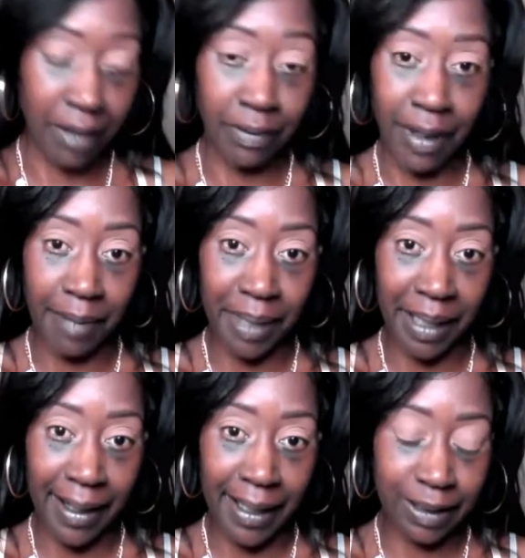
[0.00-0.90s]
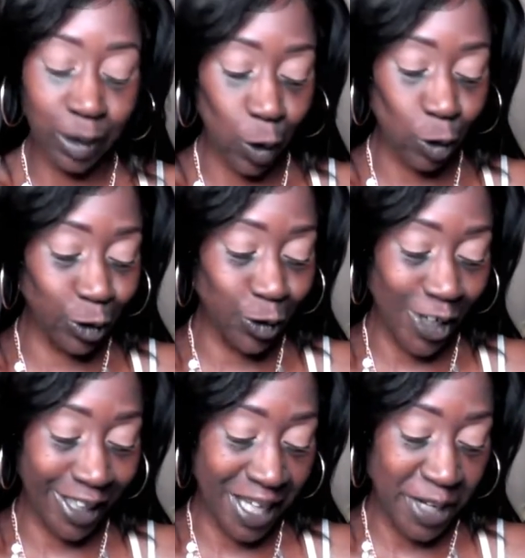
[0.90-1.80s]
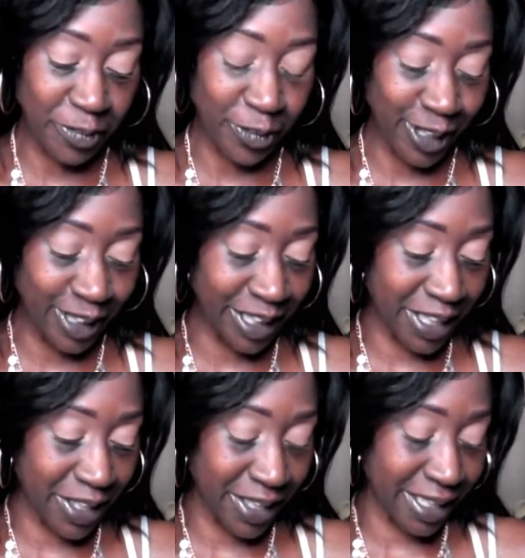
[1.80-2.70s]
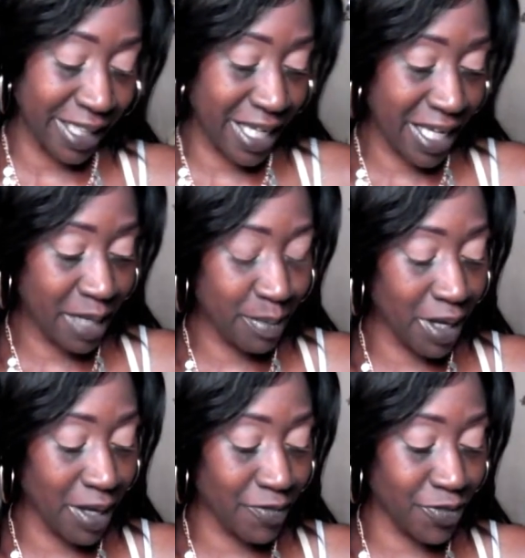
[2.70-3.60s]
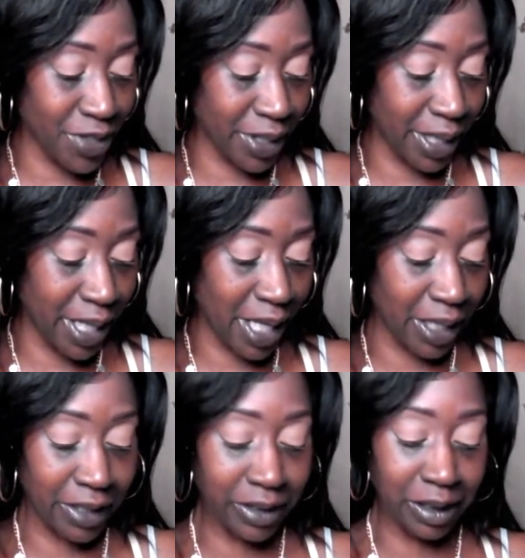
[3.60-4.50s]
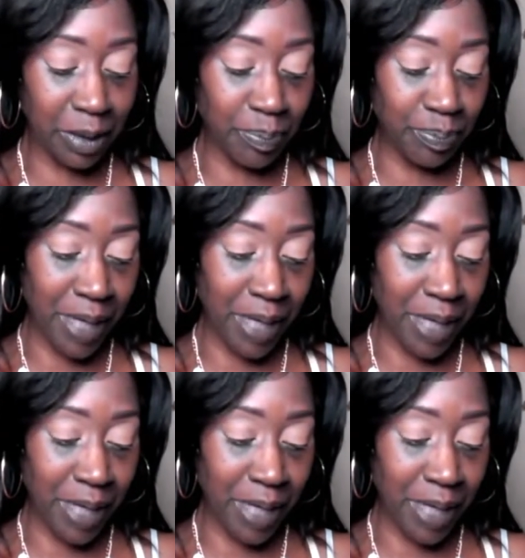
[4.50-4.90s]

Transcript: I don't have my glasses on, so I can't really tell you the name of the colors,